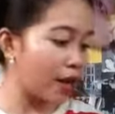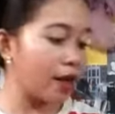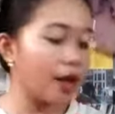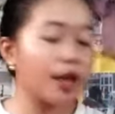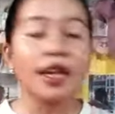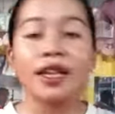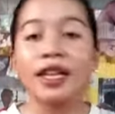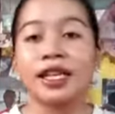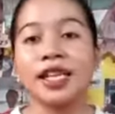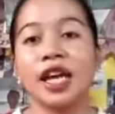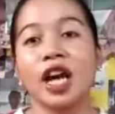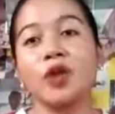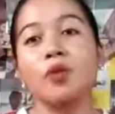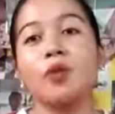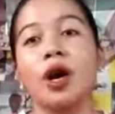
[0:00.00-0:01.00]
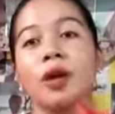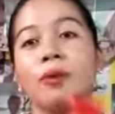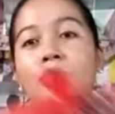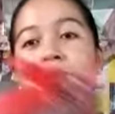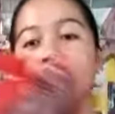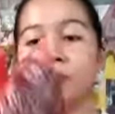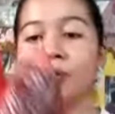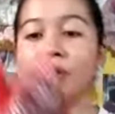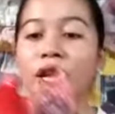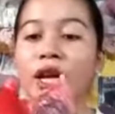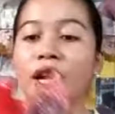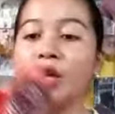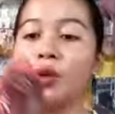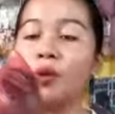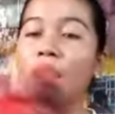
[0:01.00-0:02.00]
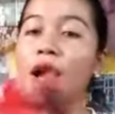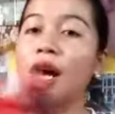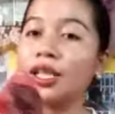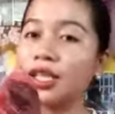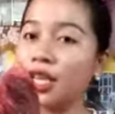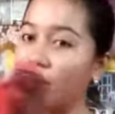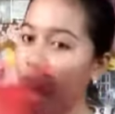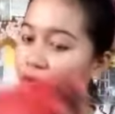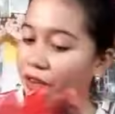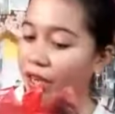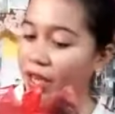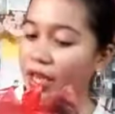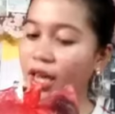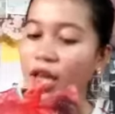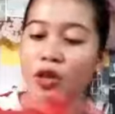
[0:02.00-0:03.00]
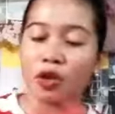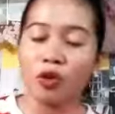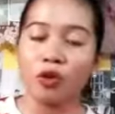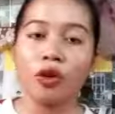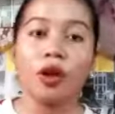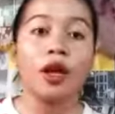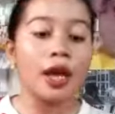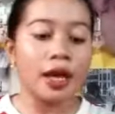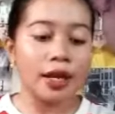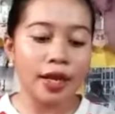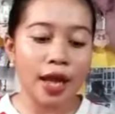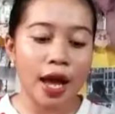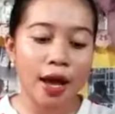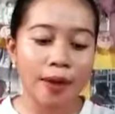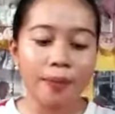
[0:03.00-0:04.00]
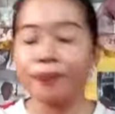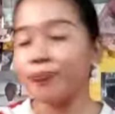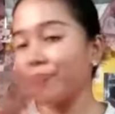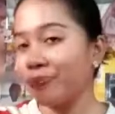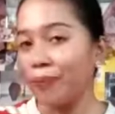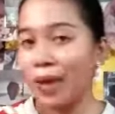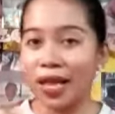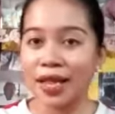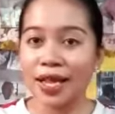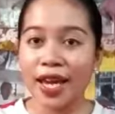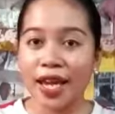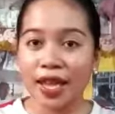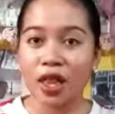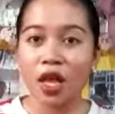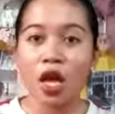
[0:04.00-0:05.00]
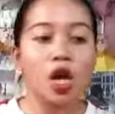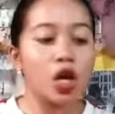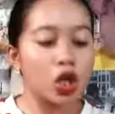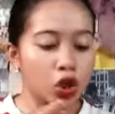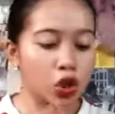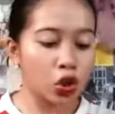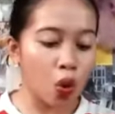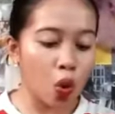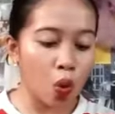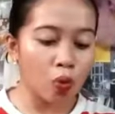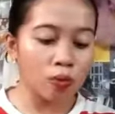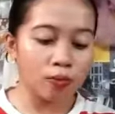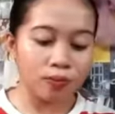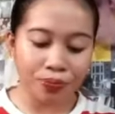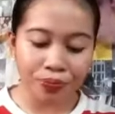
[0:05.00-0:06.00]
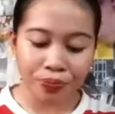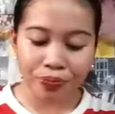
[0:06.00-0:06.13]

And the second one, mo na po na ikaduha nga cellophane na itong na balit. So,